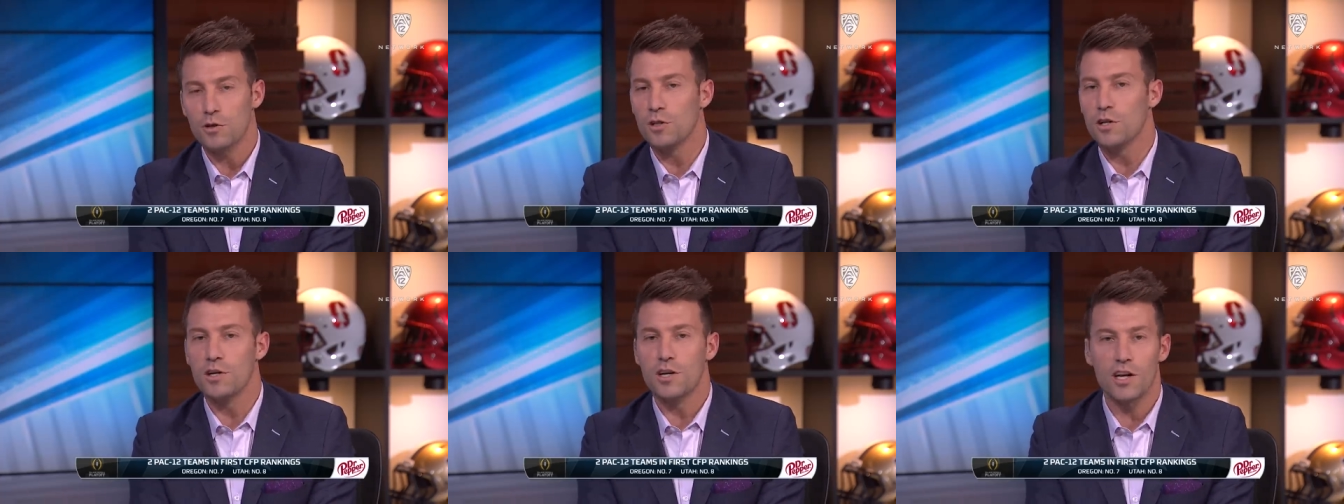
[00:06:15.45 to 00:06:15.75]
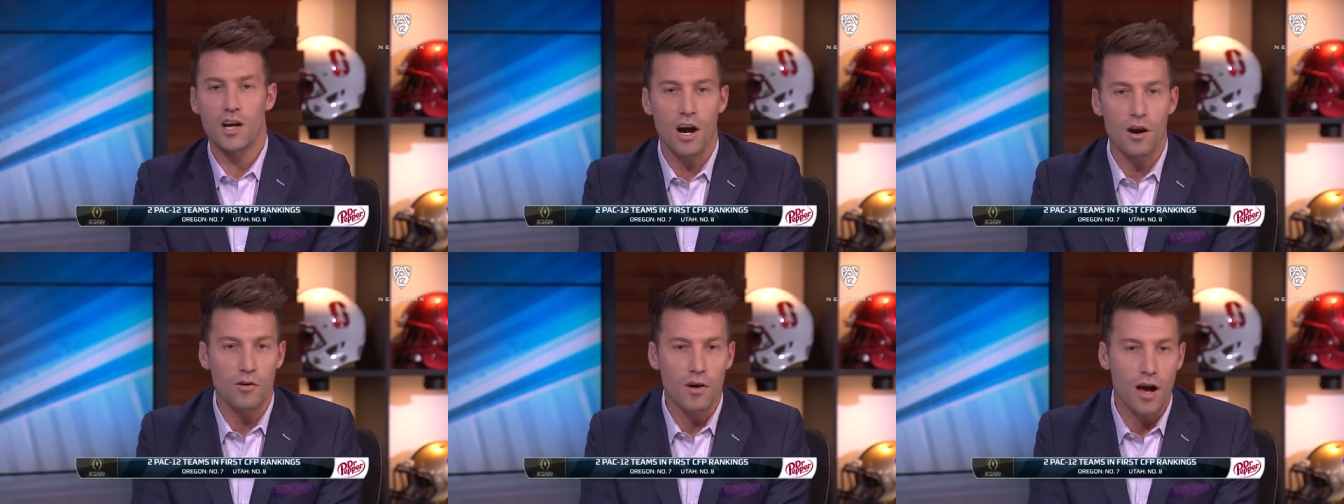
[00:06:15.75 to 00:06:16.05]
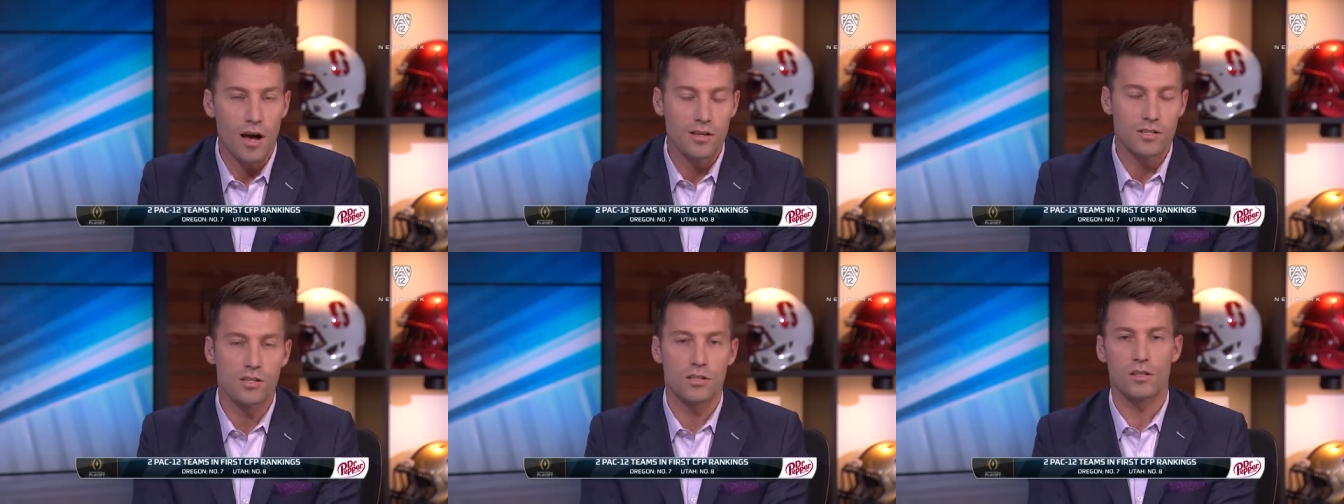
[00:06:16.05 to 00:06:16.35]
Look at our
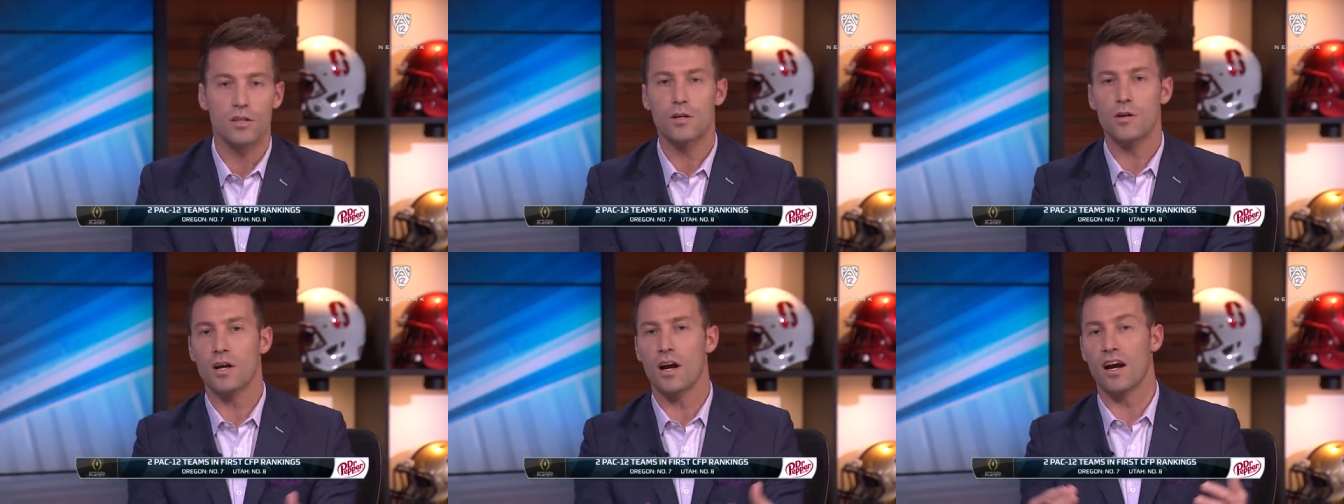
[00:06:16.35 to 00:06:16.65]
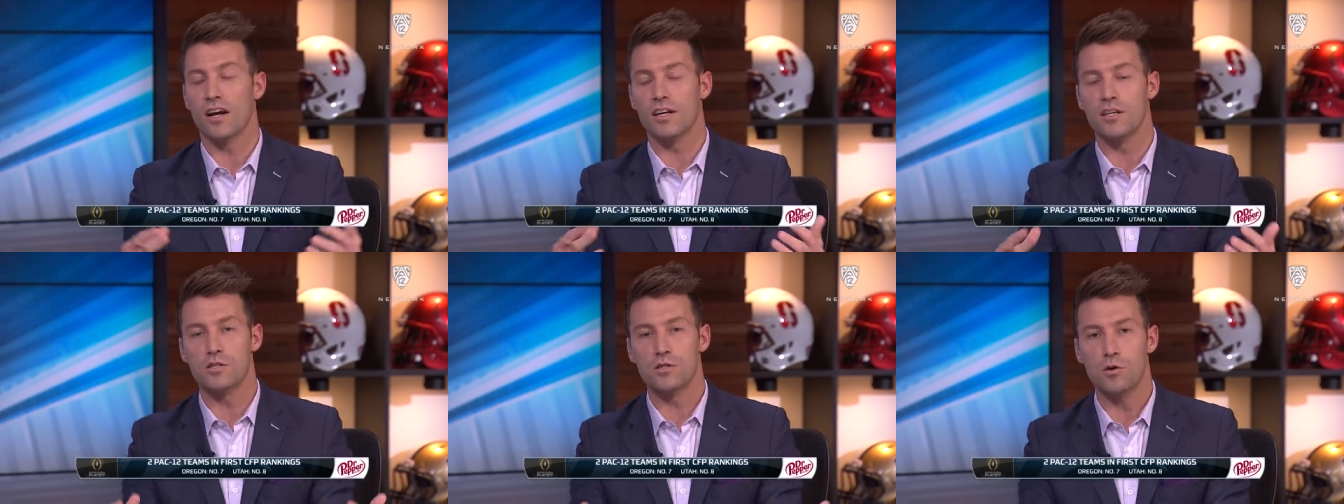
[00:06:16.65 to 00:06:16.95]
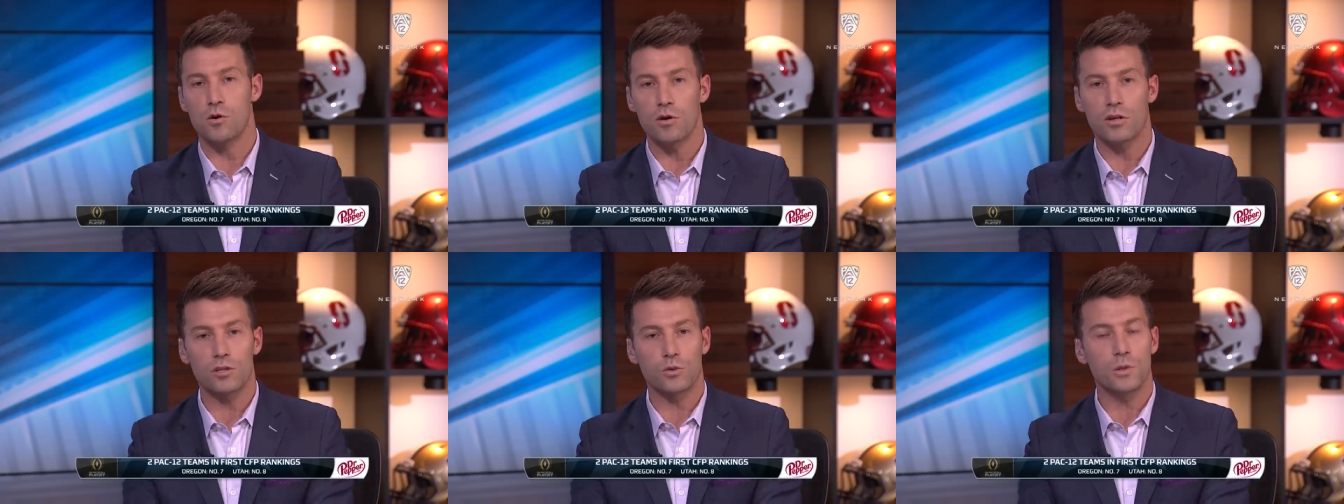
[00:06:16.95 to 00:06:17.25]
roster. Look at our
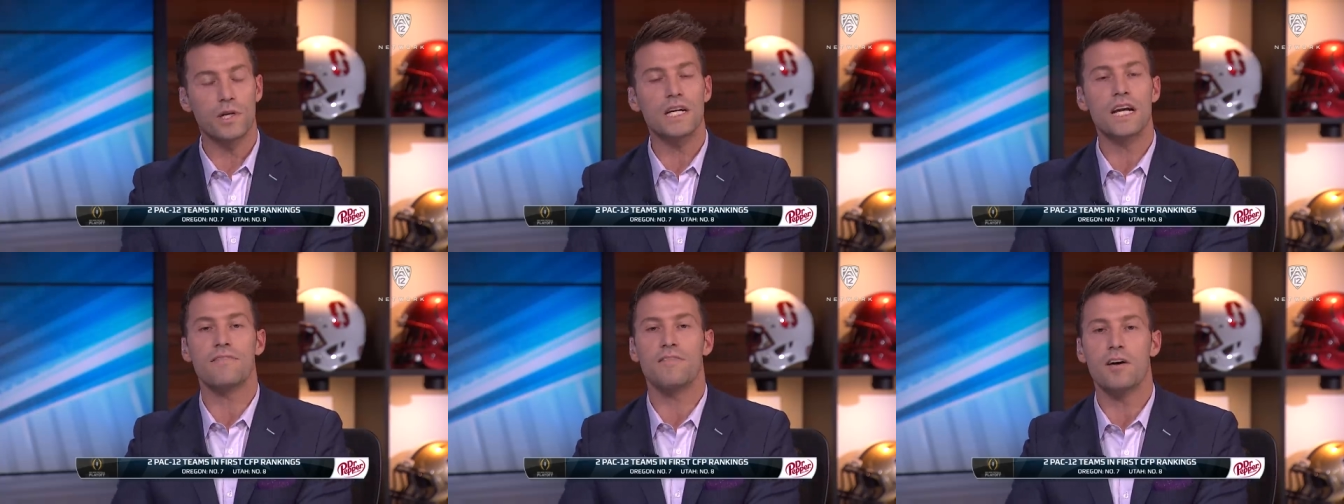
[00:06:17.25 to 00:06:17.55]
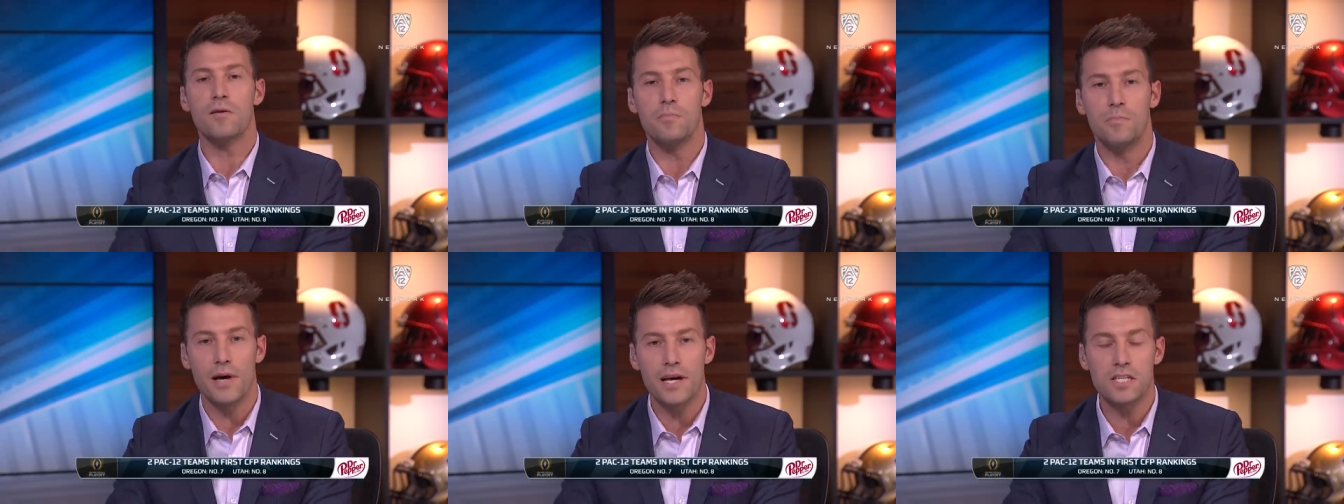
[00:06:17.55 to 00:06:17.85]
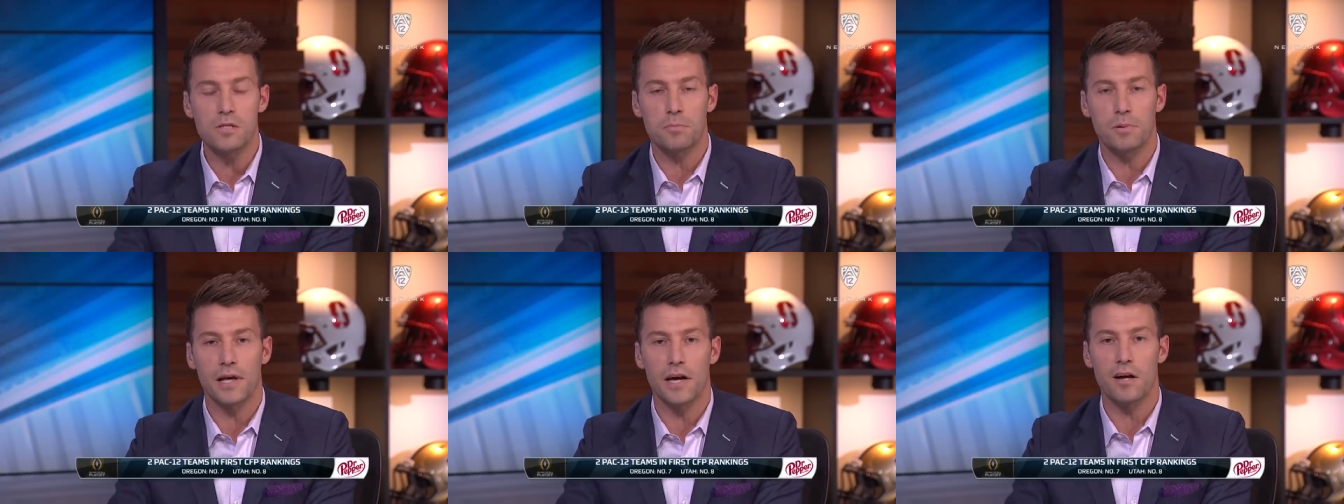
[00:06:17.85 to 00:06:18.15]
historicals. We didn't have our
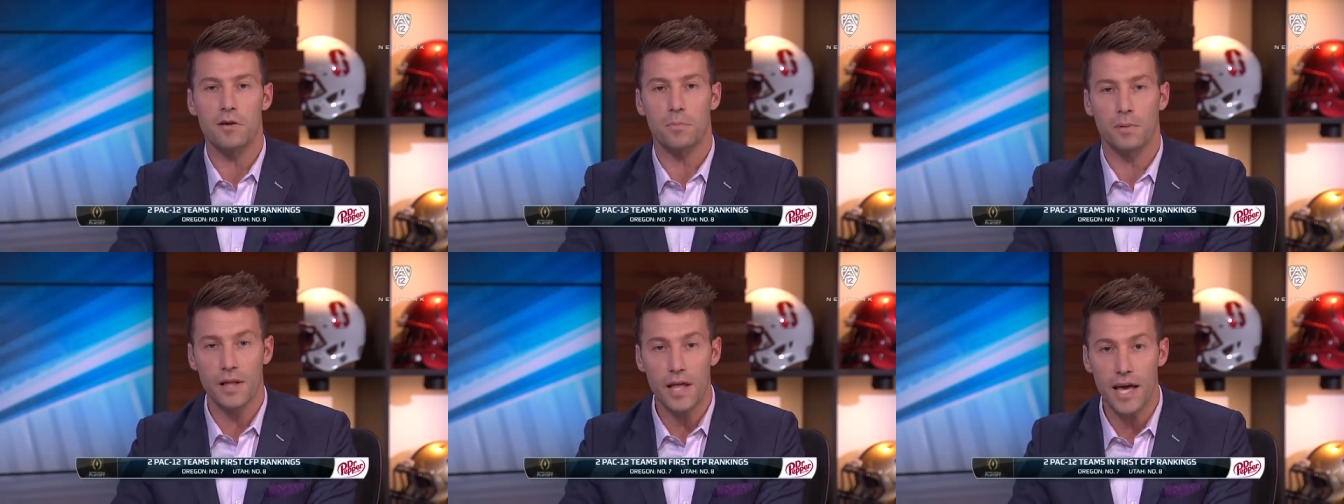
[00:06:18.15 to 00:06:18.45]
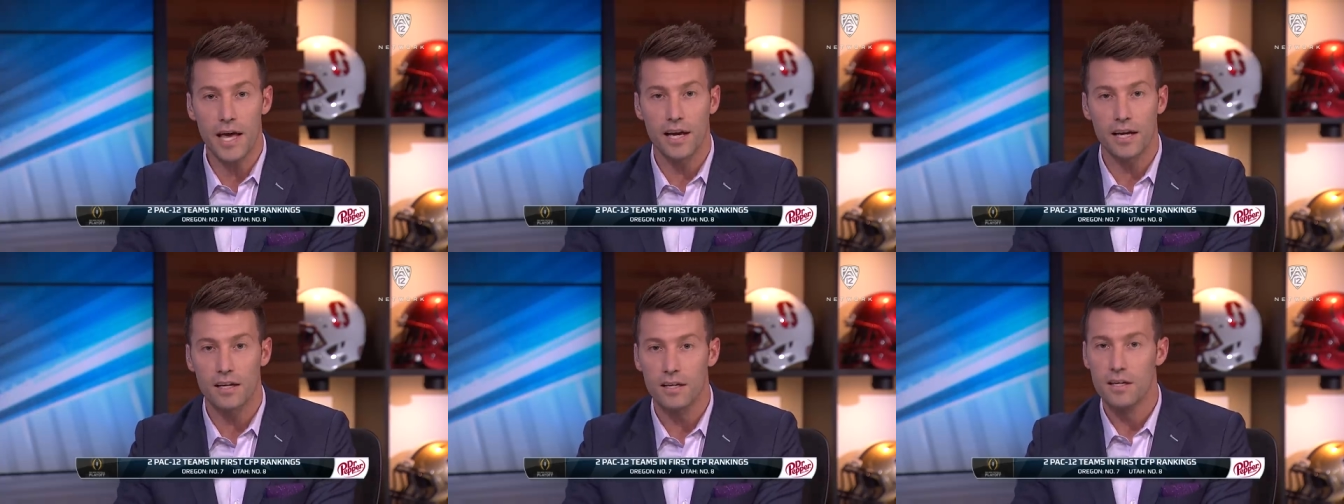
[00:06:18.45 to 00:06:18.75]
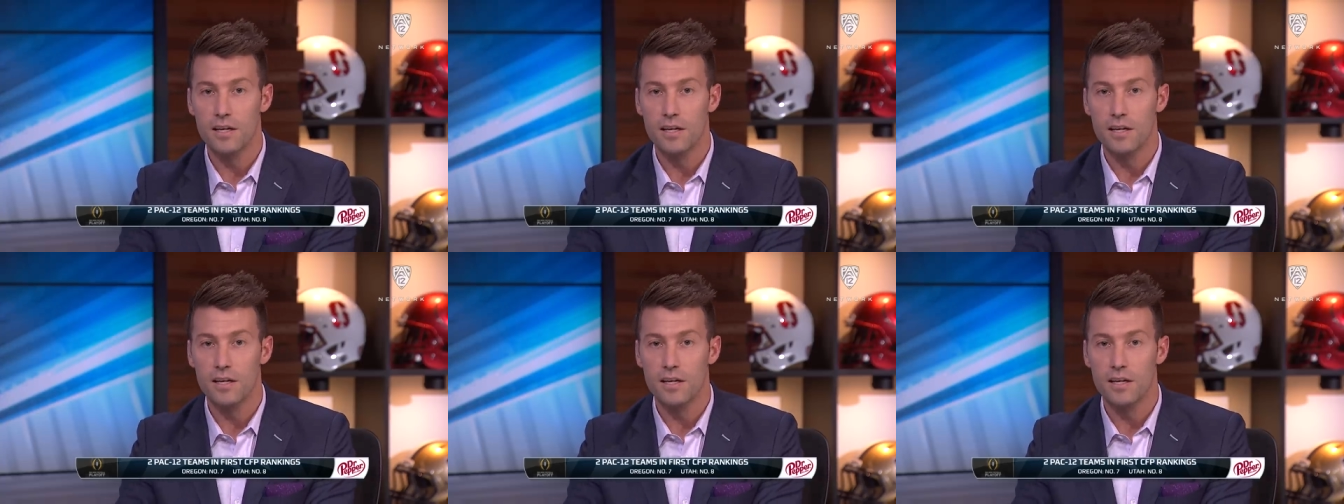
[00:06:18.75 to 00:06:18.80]
best player playing.